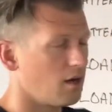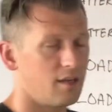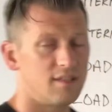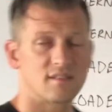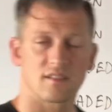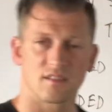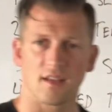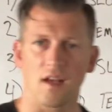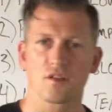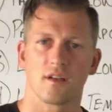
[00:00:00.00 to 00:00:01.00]
in
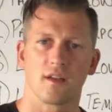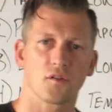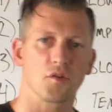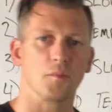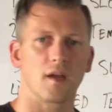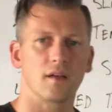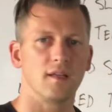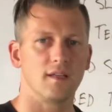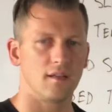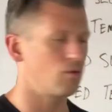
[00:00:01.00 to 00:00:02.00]
succession,
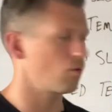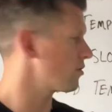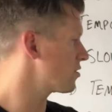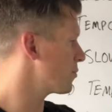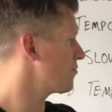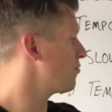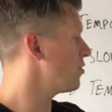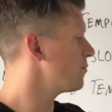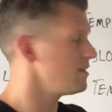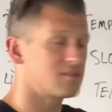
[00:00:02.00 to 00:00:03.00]
incrementally, in order to
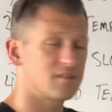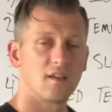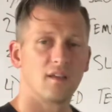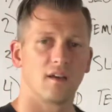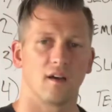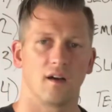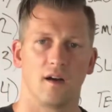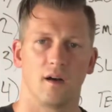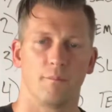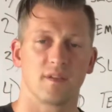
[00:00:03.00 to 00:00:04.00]
perform these
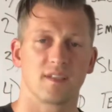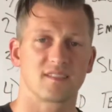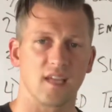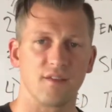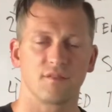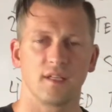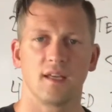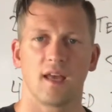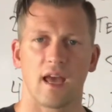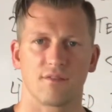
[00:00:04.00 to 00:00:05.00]

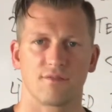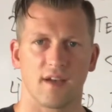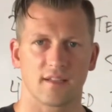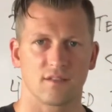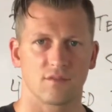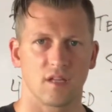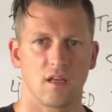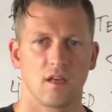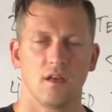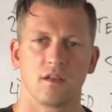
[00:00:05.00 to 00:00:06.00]
safely and effectively.
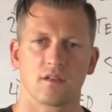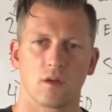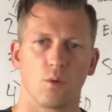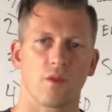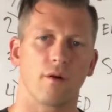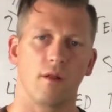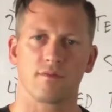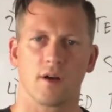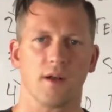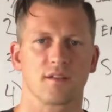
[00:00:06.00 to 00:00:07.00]
So with all
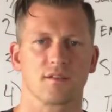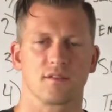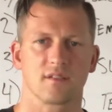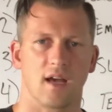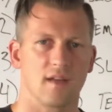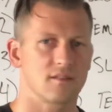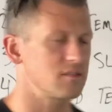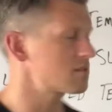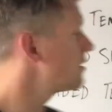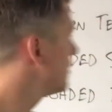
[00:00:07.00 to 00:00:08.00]
of our exercises,